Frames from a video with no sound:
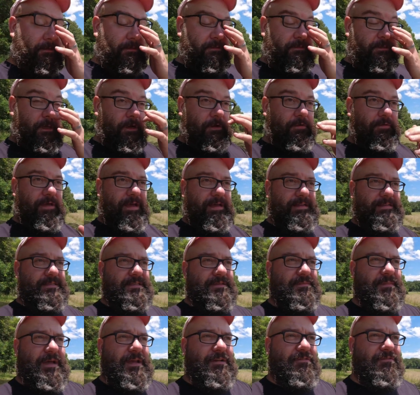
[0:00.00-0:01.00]
So that's
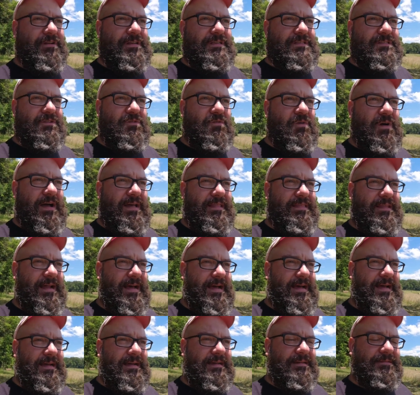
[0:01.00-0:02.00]
the main reason why that
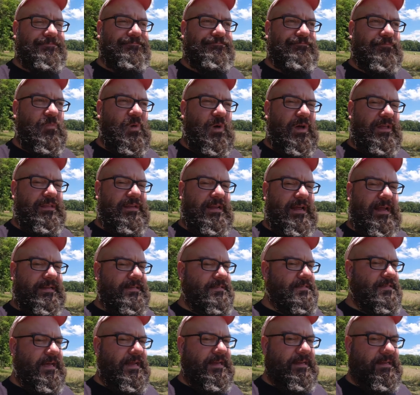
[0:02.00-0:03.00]
I why that I
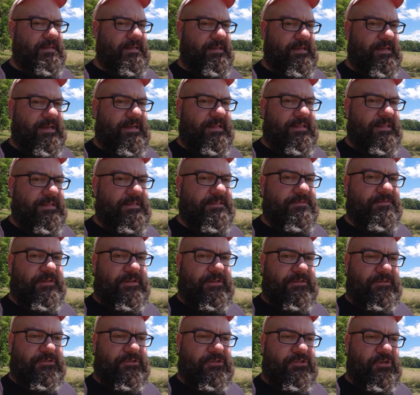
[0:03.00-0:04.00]
decided to cut this
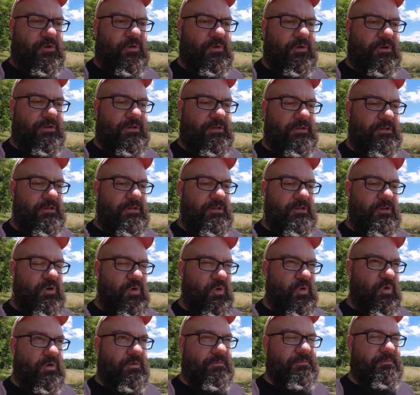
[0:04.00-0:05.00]
field short
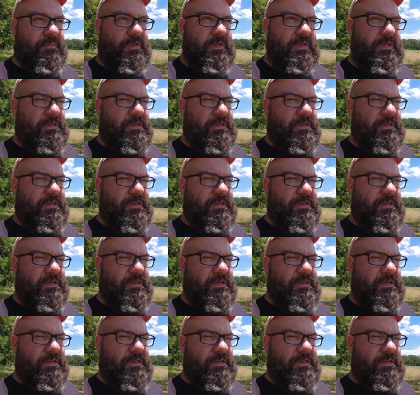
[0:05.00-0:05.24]
or